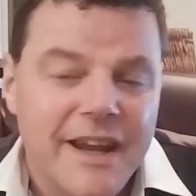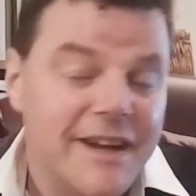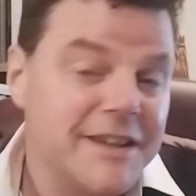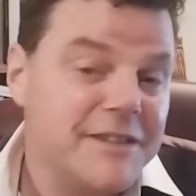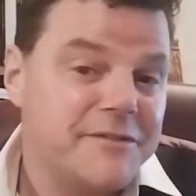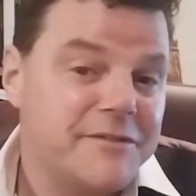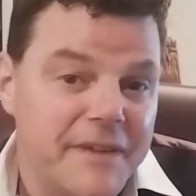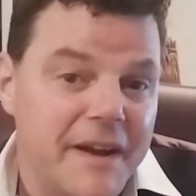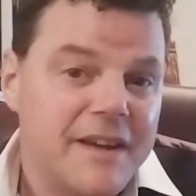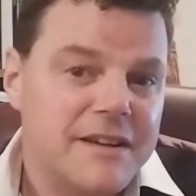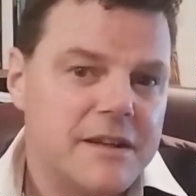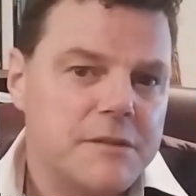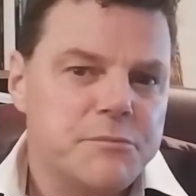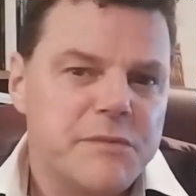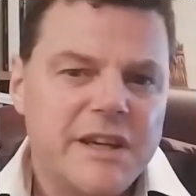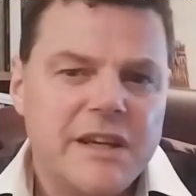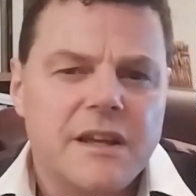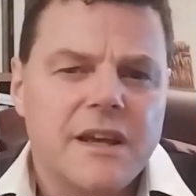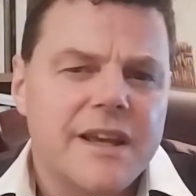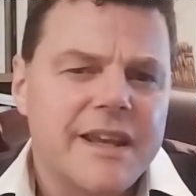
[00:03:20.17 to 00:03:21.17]
And in fact, I
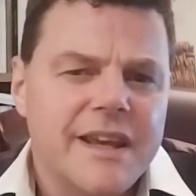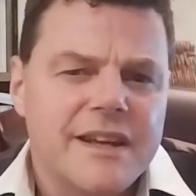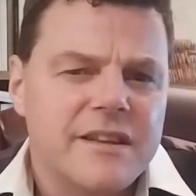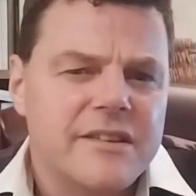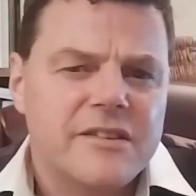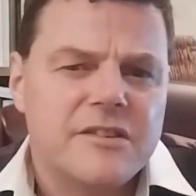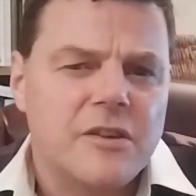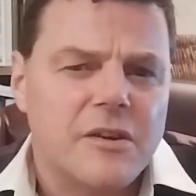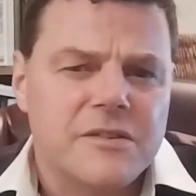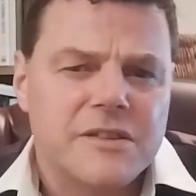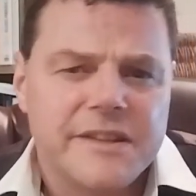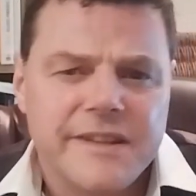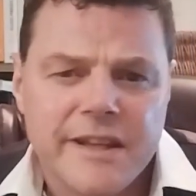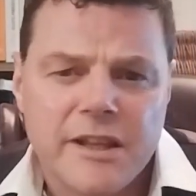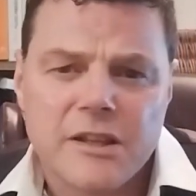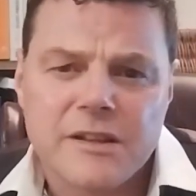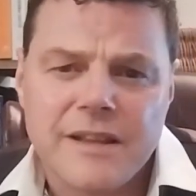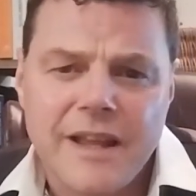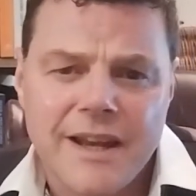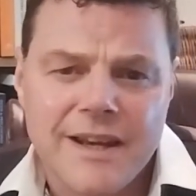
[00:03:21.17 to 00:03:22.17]
mean, again, as Dr.
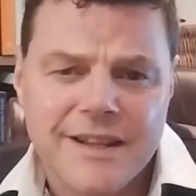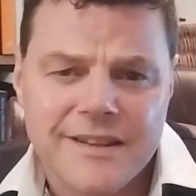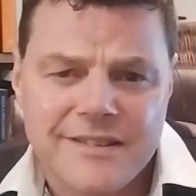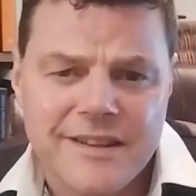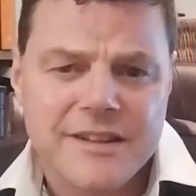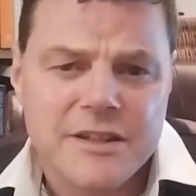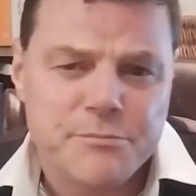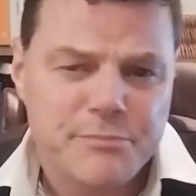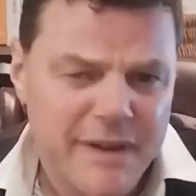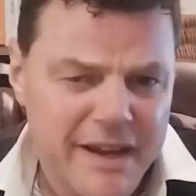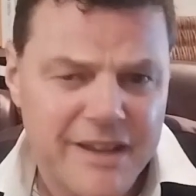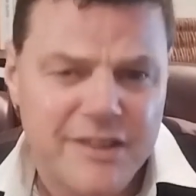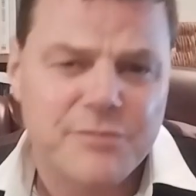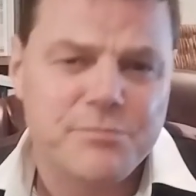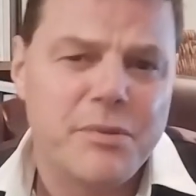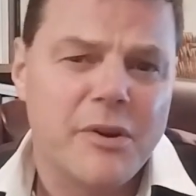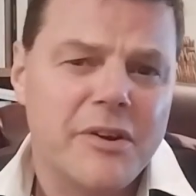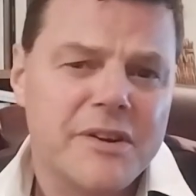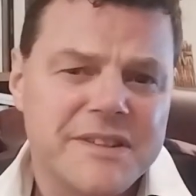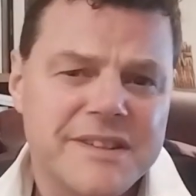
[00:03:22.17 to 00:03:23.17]
Neil
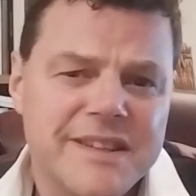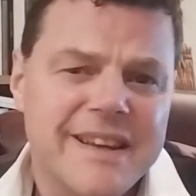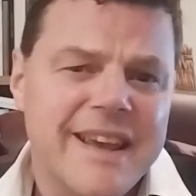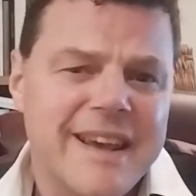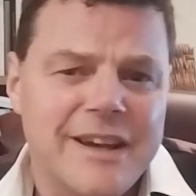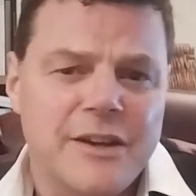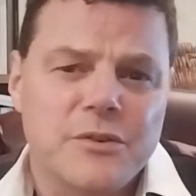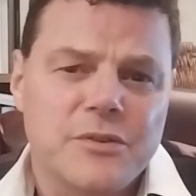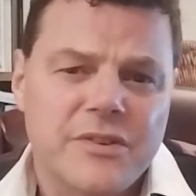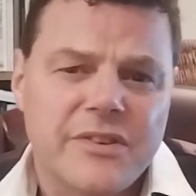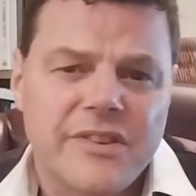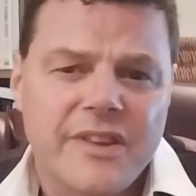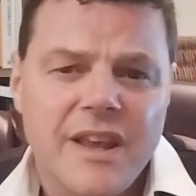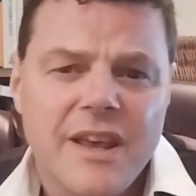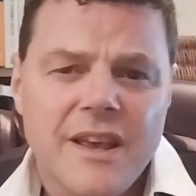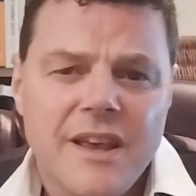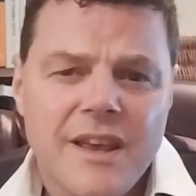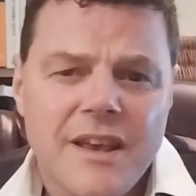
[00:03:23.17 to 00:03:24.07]
Alexander-Passe pointed out,